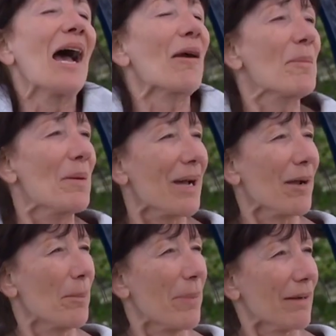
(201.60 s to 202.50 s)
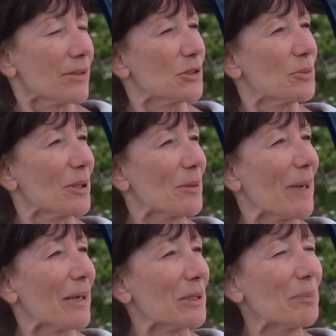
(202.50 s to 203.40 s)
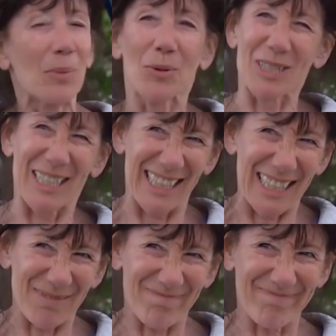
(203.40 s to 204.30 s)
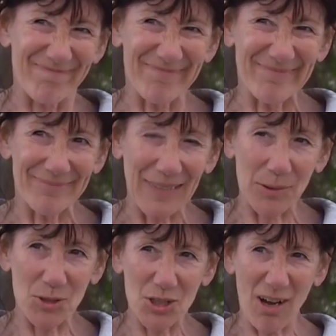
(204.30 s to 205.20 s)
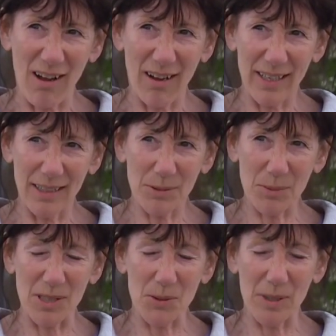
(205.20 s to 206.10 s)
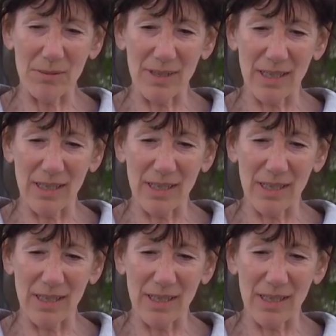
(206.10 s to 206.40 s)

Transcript: I remember how embarrassed you were about your body. How shy. It's quite sweet,